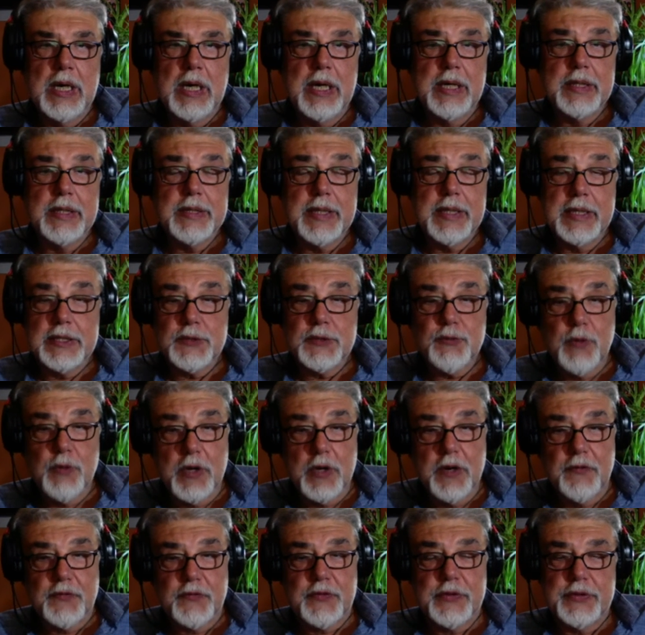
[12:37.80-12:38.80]
That's one
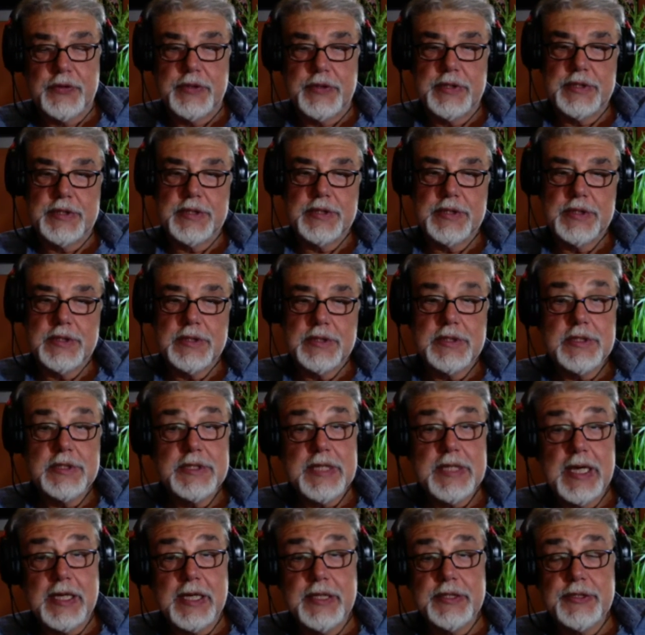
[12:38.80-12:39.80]
of the reasons. The
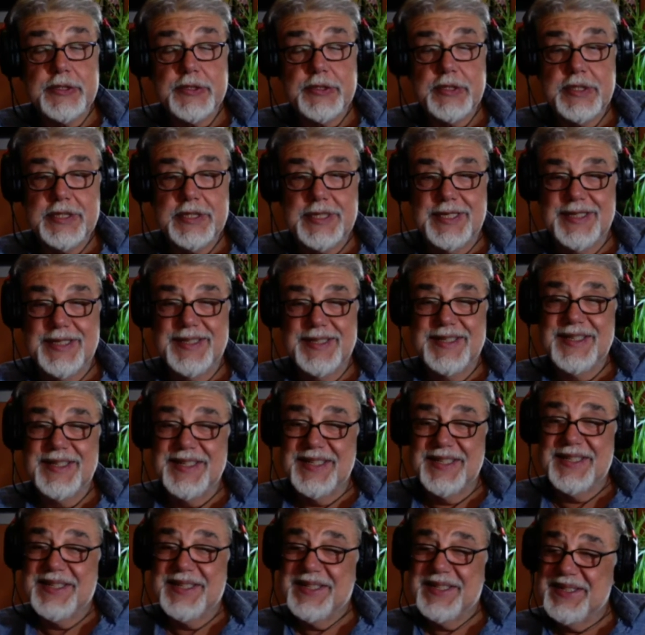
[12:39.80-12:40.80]
second reason
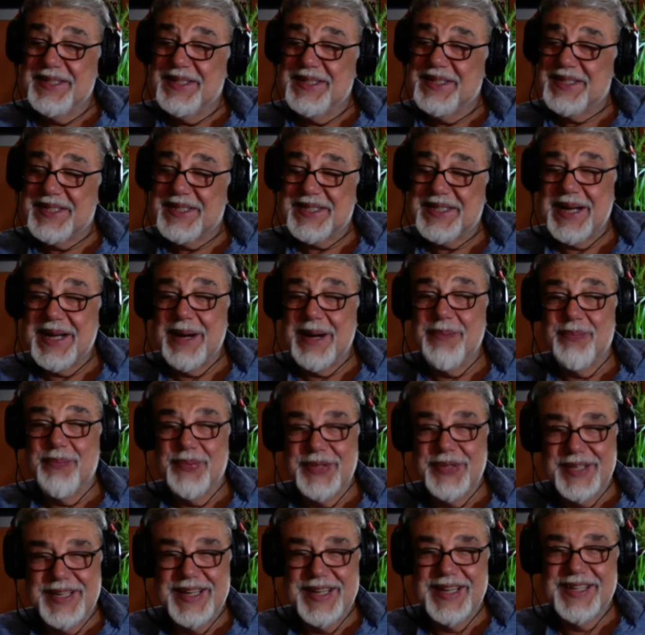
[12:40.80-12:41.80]
is
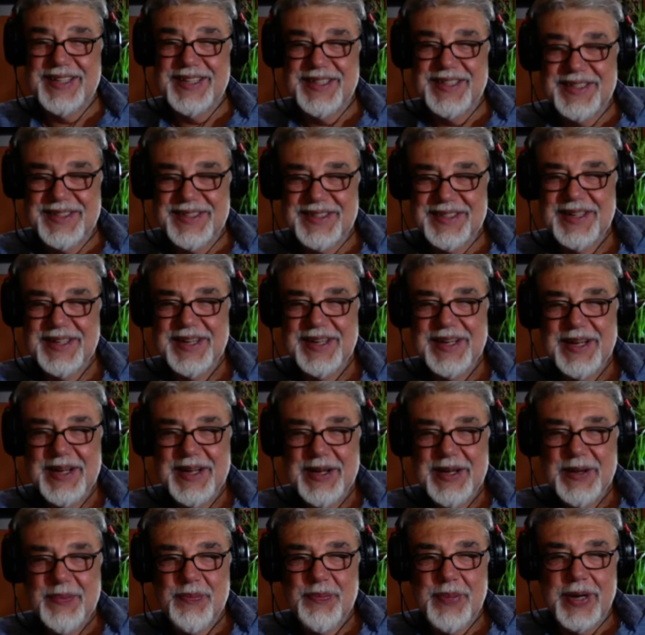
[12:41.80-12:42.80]
complicated,
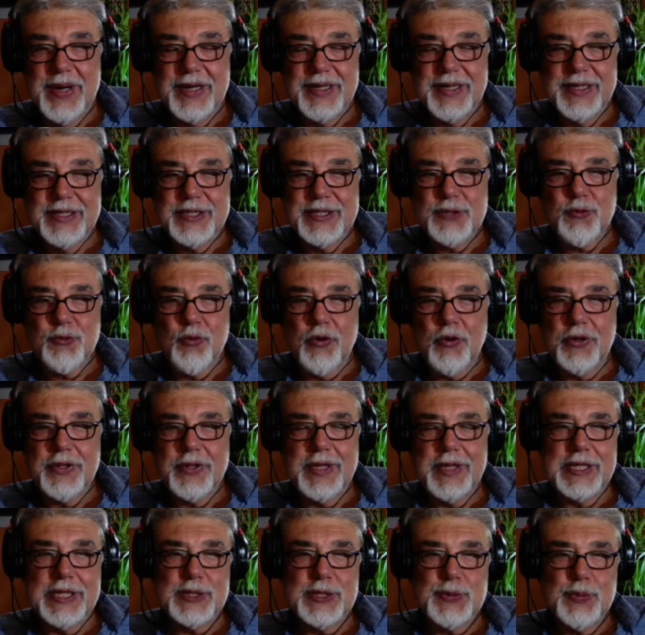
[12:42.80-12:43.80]
but it's worth
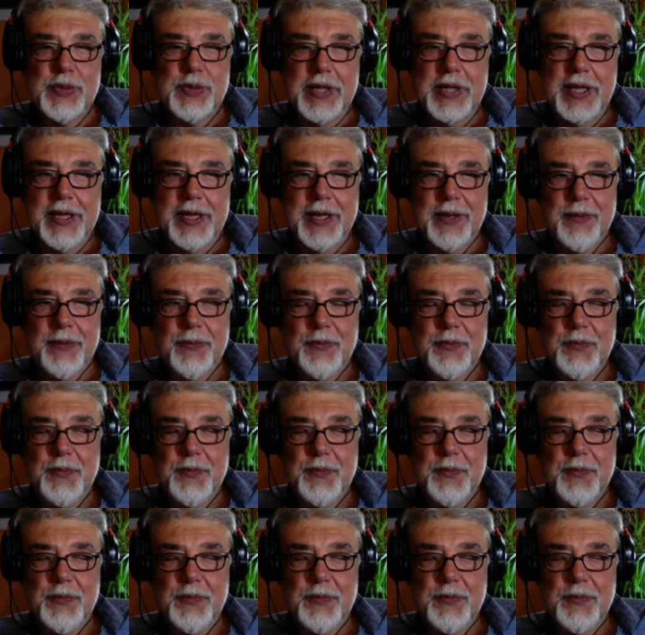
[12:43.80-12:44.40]
explaining.